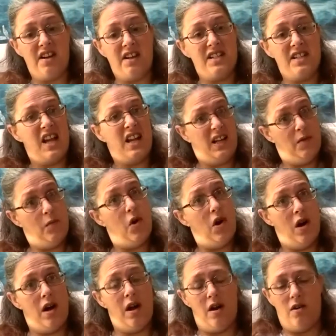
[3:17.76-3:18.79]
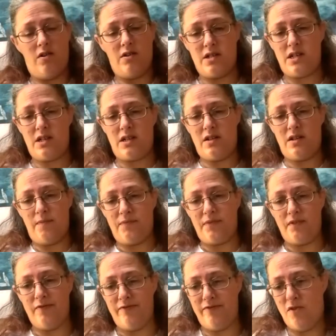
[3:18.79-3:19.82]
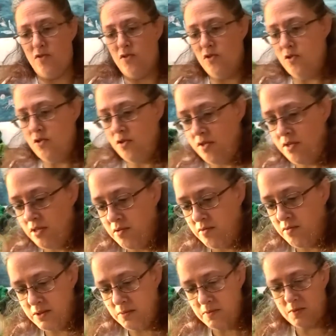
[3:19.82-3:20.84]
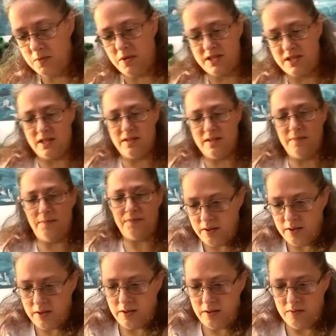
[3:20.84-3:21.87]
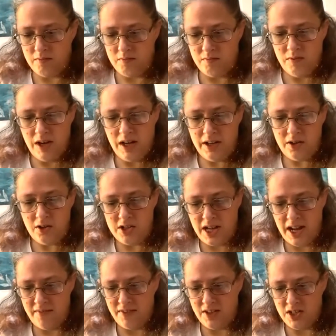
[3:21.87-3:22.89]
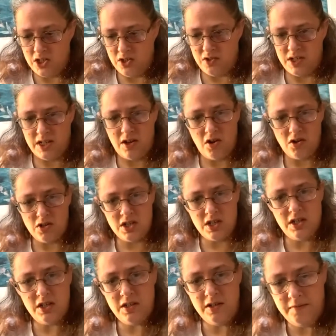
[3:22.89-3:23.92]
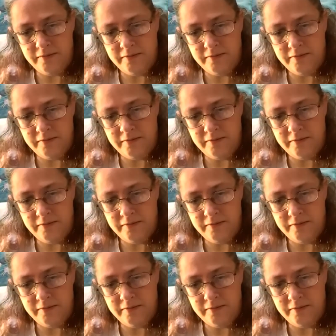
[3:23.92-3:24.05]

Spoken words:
exactly what I asked for the Christmas present. Really good heavy duty cotton.